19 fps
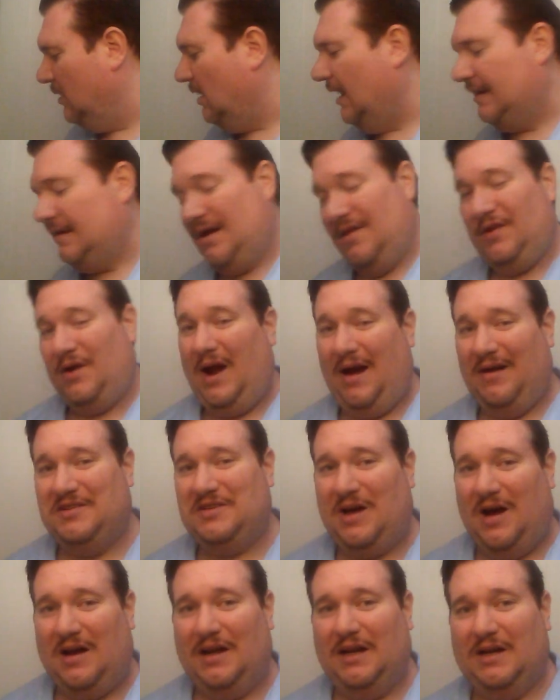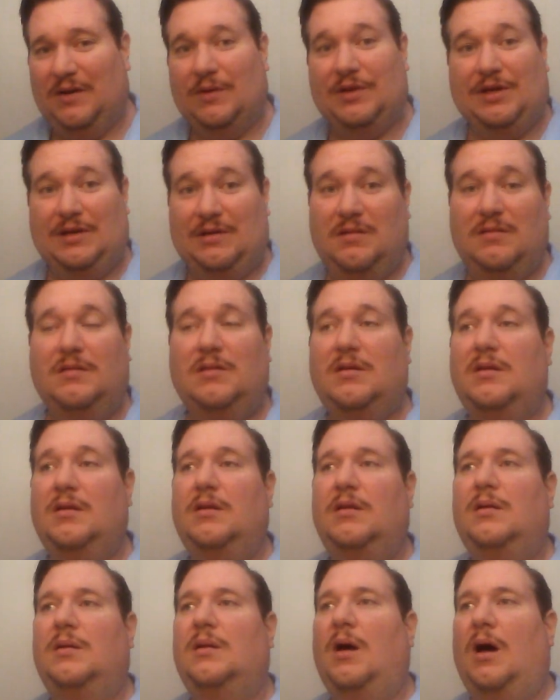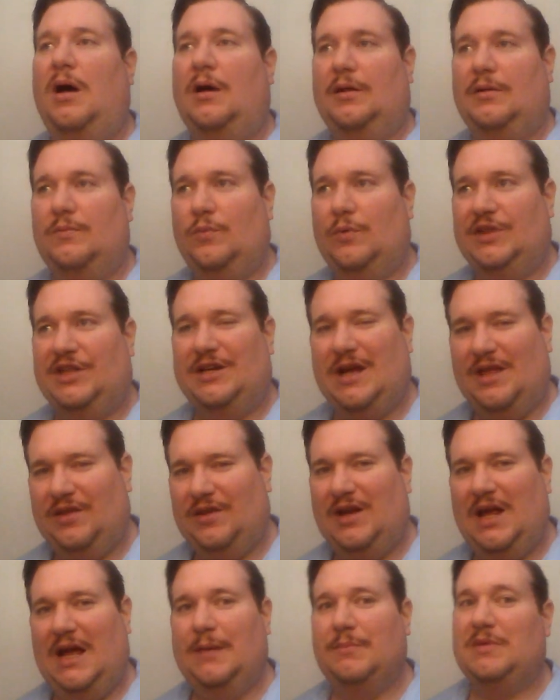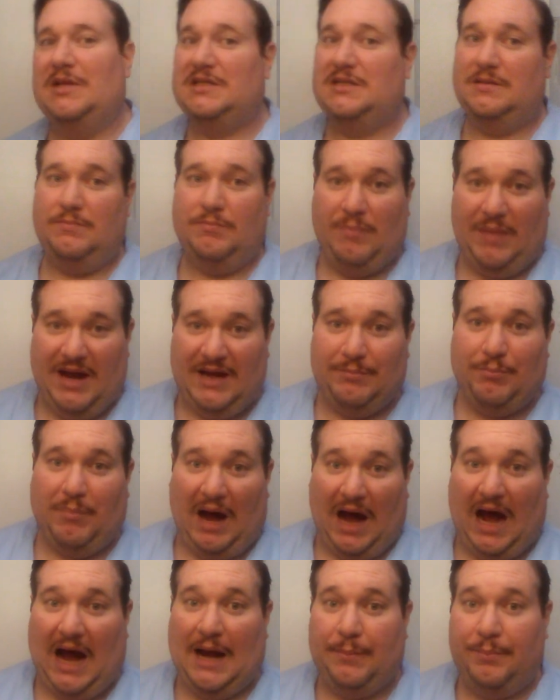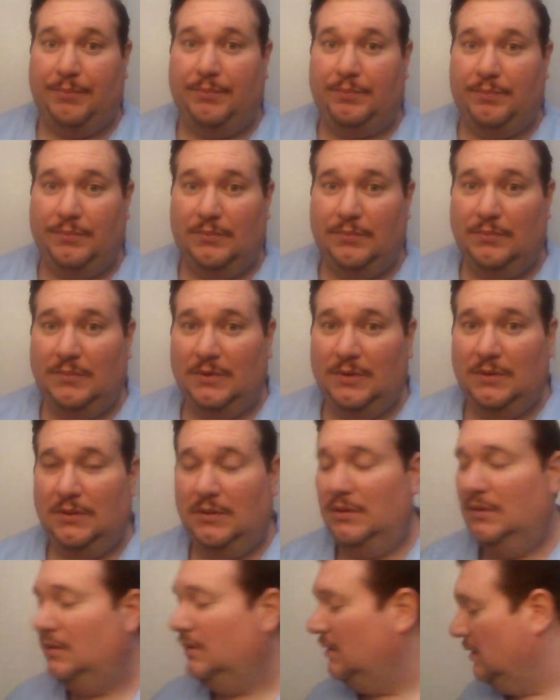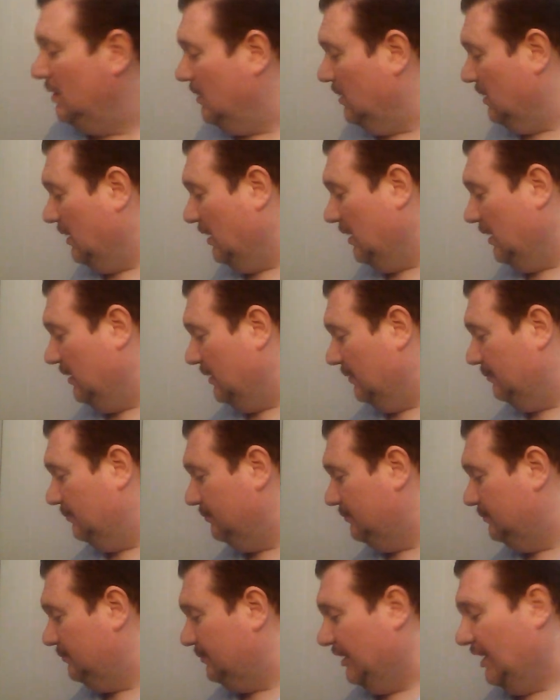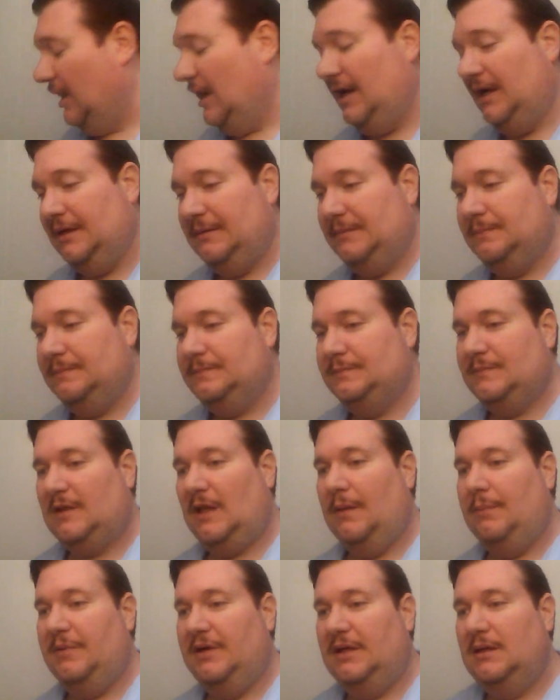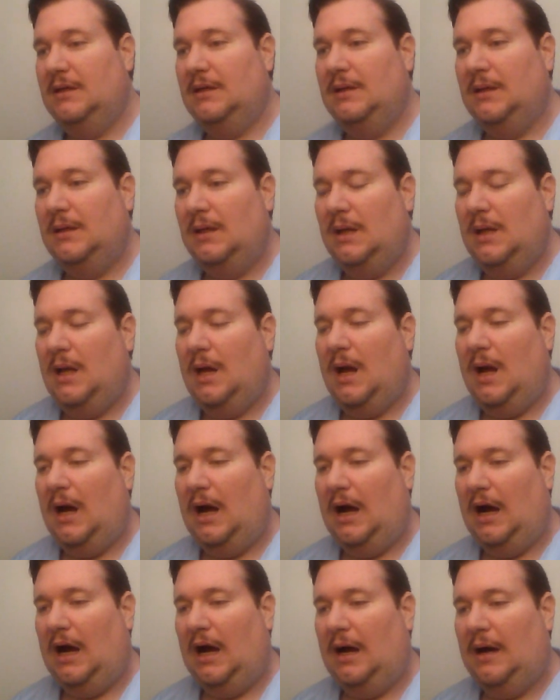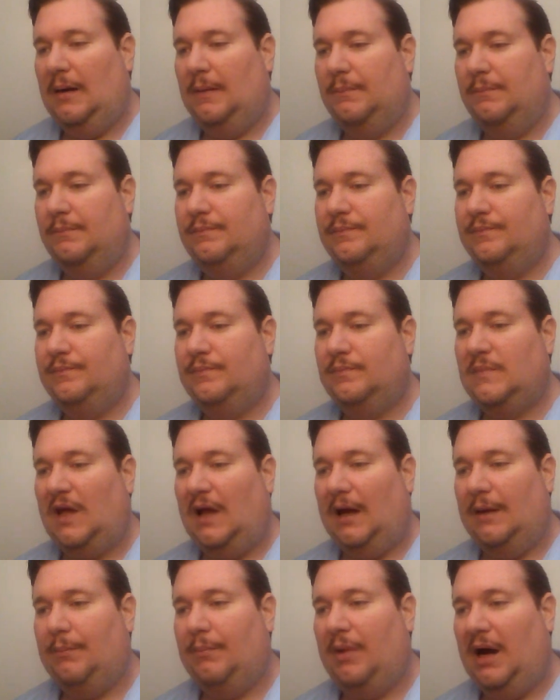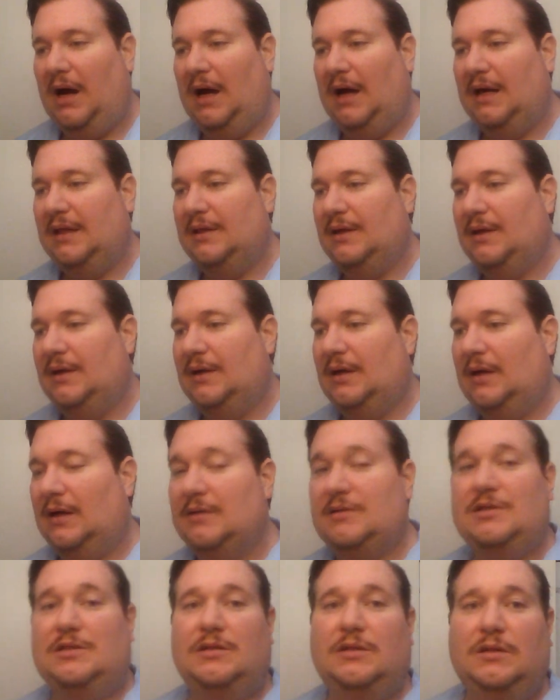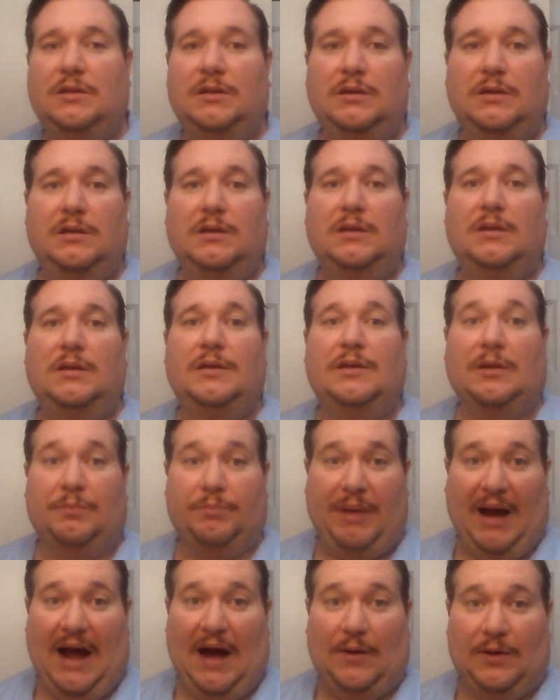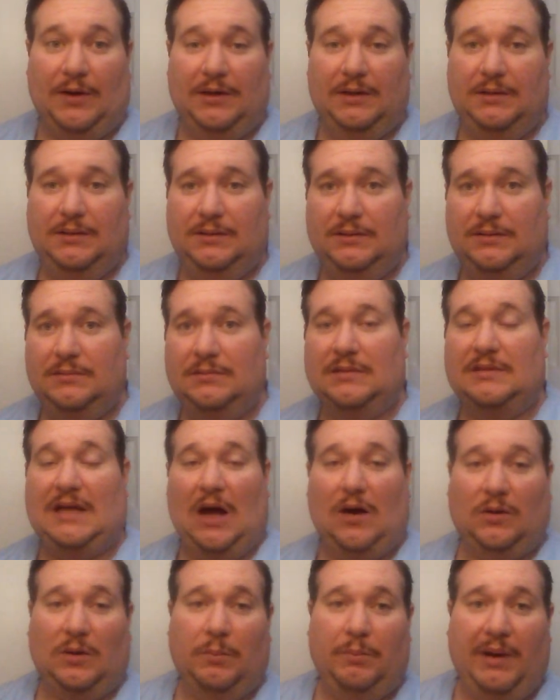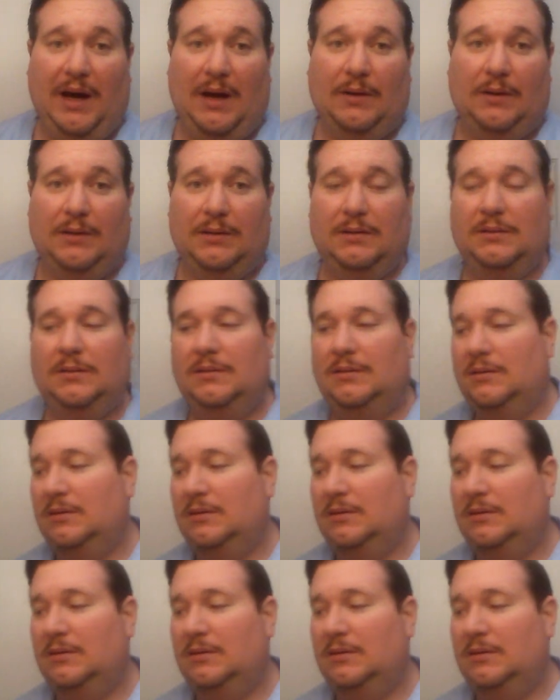another hair tonic with another name that's made by Pinaud Clubman. I buy their powder, the talcum powder.